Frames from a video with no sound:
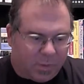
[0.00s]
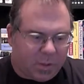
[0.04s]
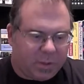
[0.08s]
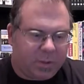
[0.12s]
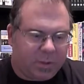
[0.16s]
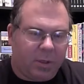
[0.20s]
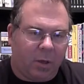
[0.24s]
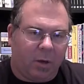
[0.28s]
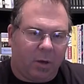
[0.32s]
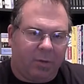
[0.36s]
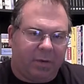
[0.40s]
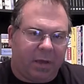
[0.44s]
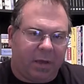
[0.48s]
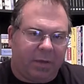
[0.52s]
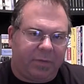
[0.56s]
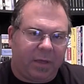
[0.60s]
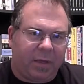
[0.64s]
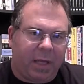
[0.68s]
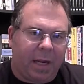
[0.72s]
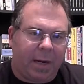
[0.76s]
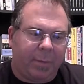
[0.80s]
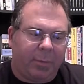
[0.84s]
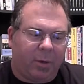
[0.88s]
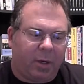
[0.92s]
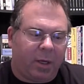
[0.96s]
So I've got the
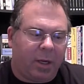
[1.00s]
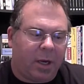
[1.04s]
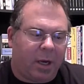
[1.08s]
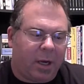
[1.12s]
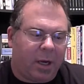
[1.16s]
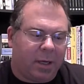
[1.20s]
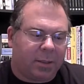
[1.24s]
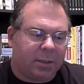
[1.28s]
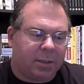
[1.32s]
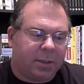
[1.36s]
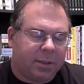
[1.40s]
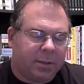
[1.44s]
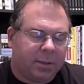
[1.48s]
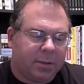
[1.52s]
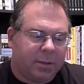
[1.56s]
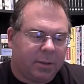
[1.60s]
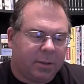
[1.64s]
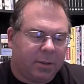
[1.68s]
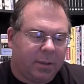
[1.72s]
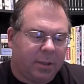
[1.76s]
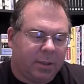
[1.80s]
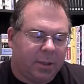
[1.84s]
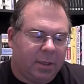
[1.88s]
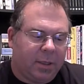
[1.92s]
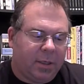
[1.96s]
camera cocked,
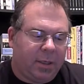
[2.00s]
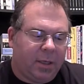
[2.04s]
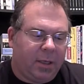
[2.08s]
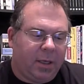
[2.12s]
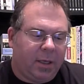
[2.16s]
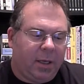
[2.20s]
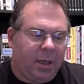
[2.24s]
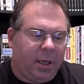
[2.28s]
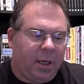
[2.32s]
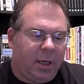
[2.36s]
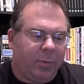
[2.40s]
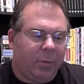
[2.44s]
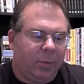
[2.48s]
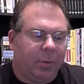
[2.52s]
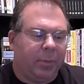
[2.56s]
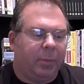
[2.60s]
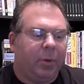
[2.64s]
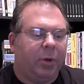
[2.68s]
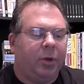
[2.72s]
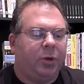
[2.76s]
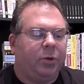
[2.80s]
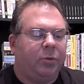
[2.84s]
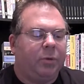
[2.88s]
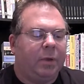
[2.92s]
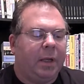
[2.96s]
and what I'm going to do